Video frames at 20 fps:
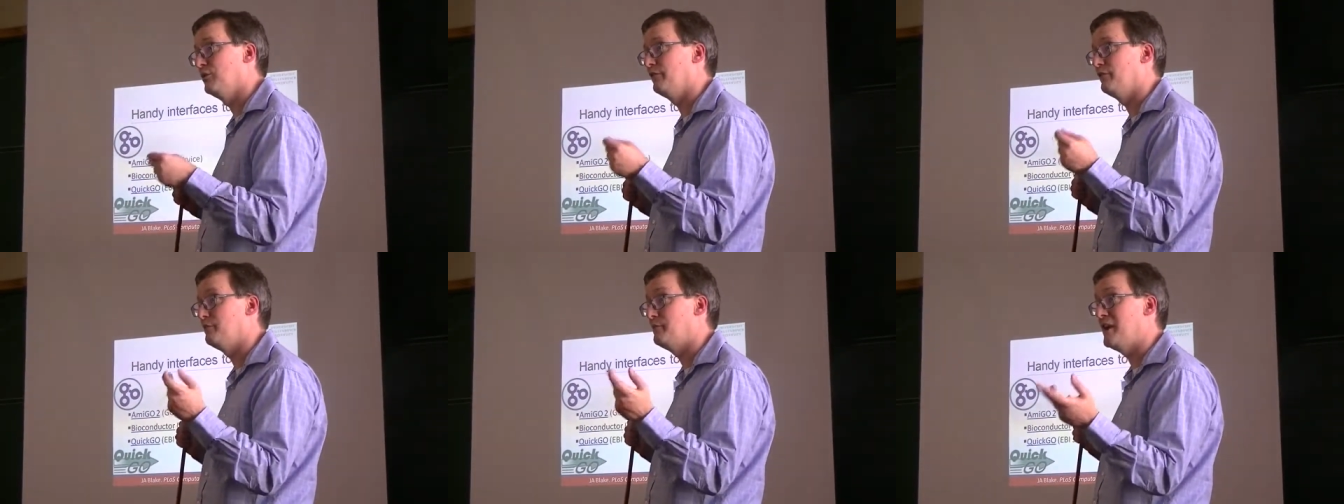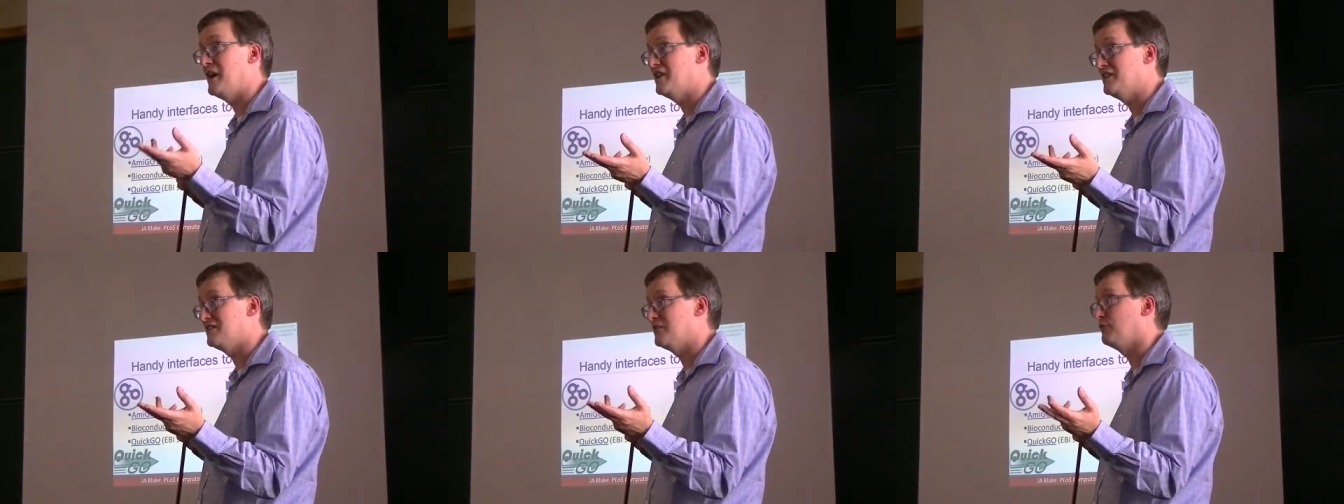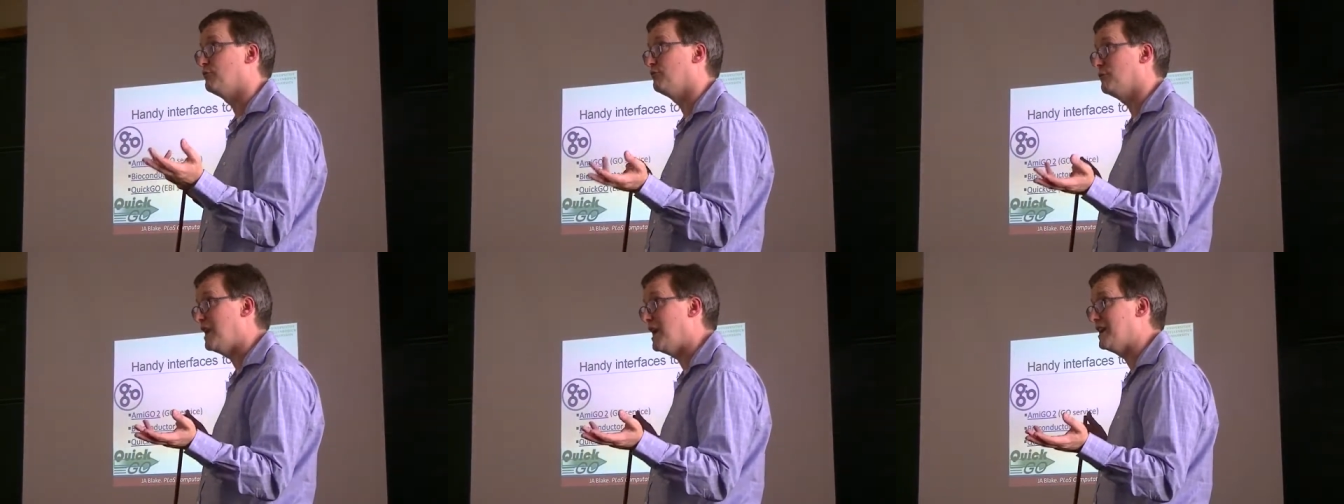of mice
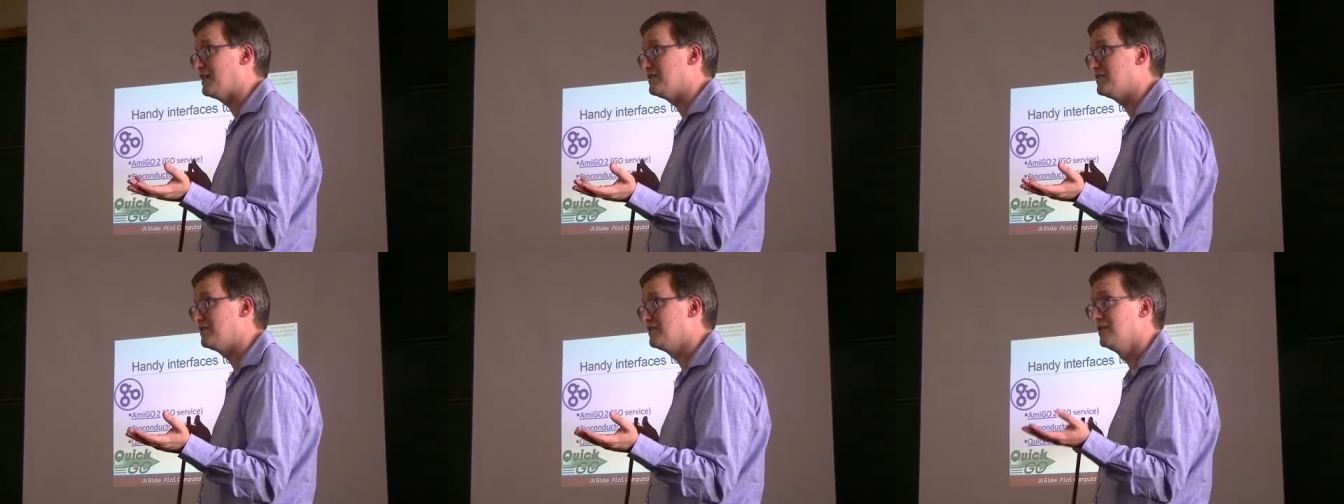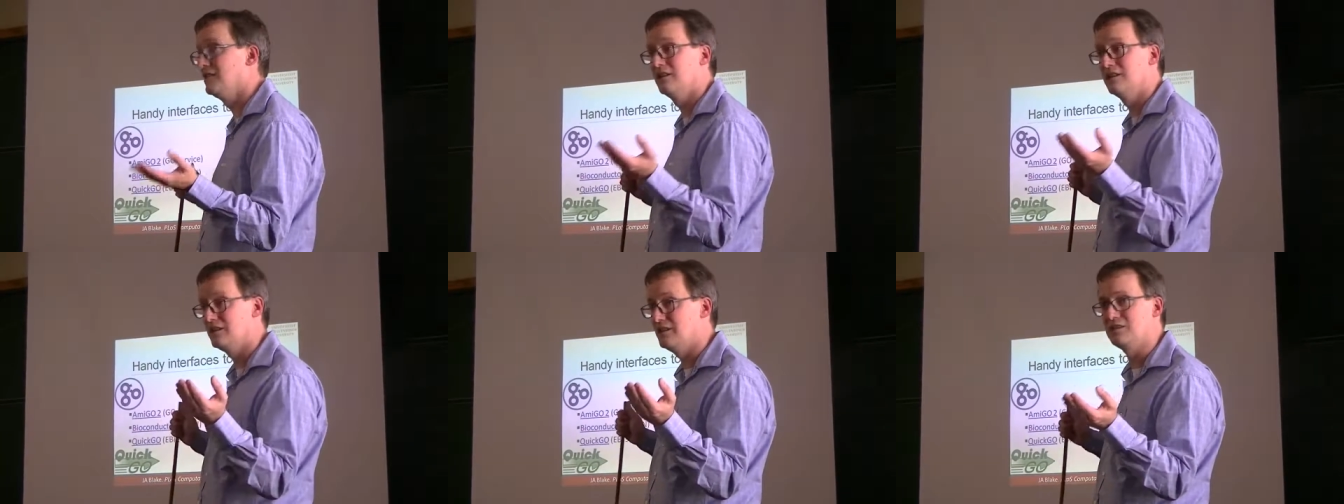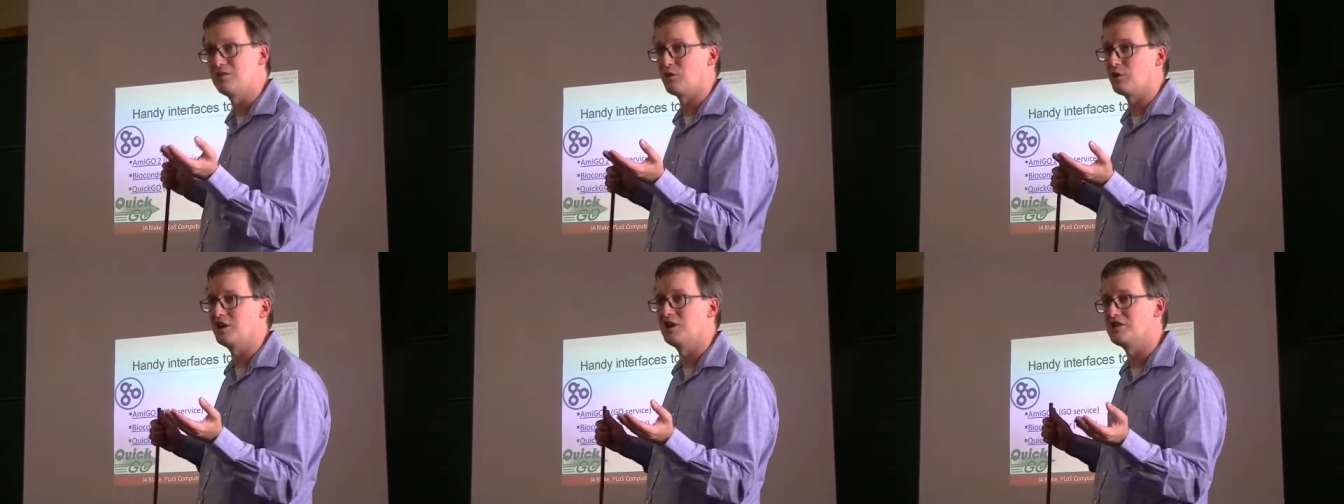and rats. These
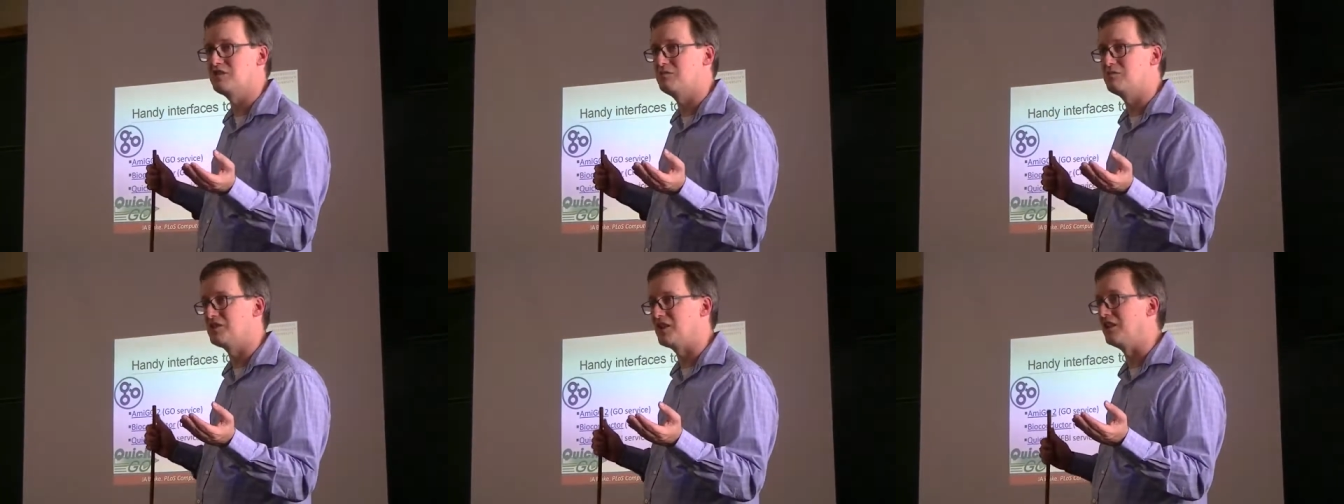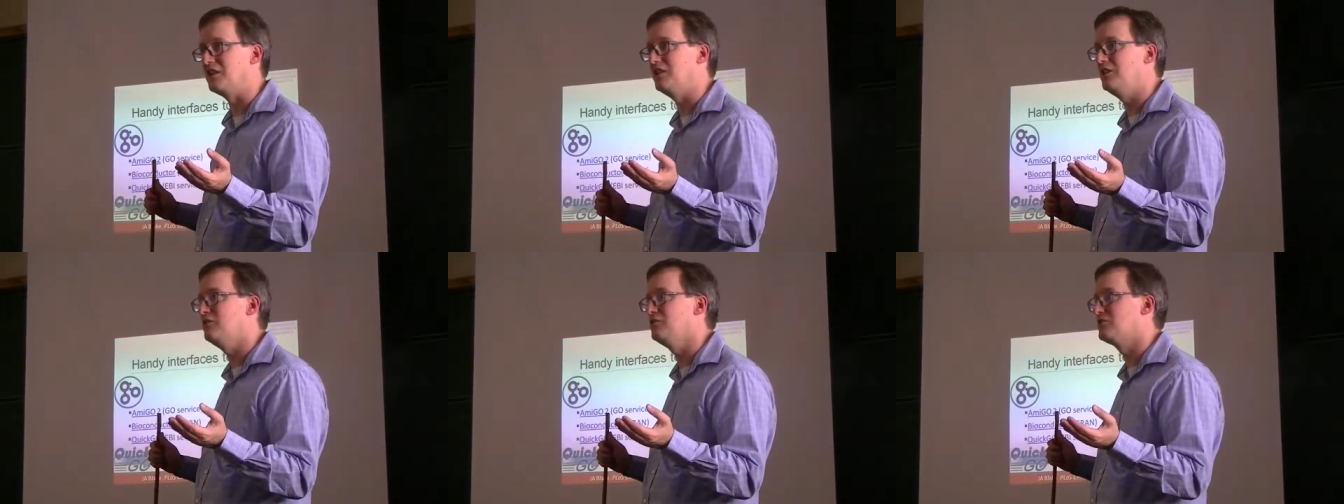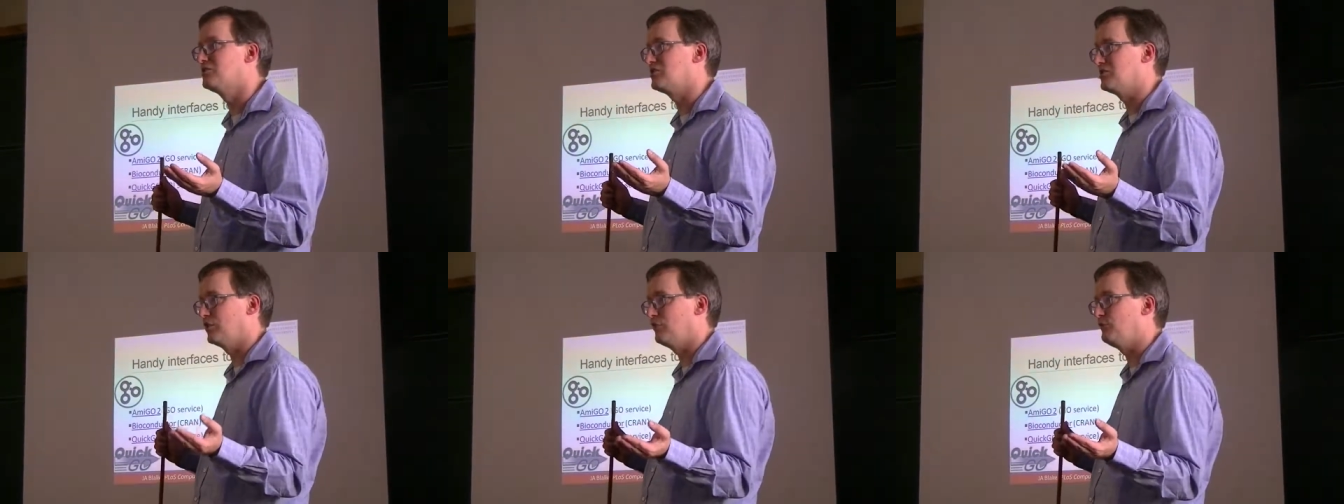organisms get
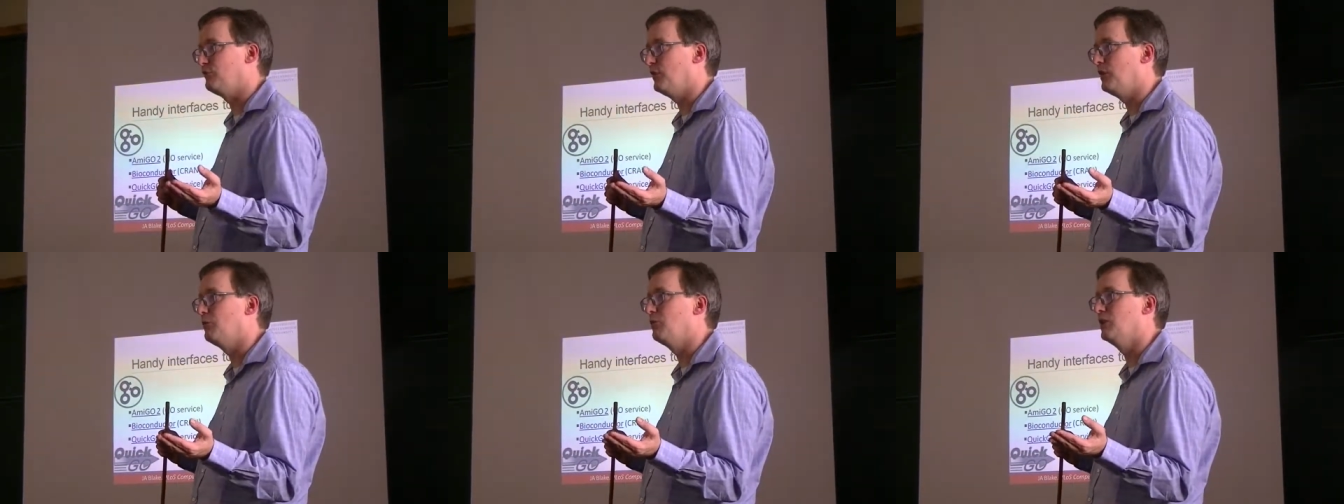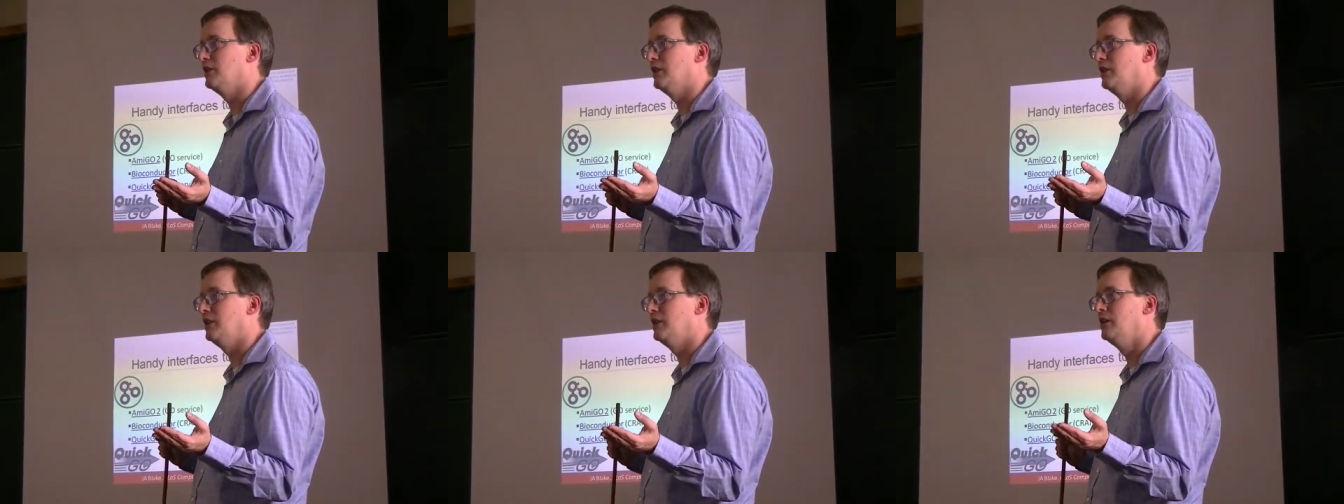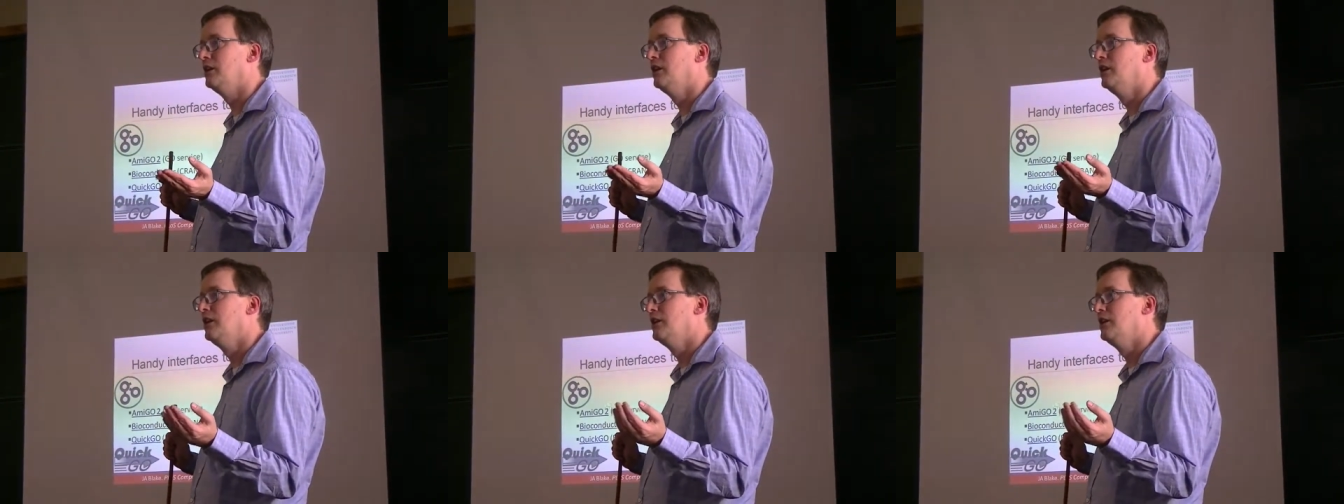used so frequently